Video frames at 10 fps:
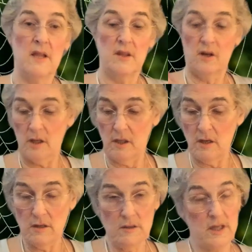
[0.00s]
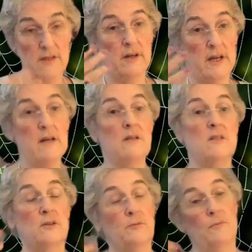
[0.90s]
their clothes and their hair
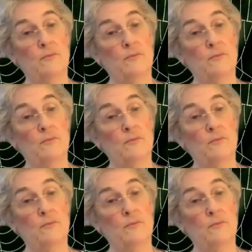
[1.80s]
still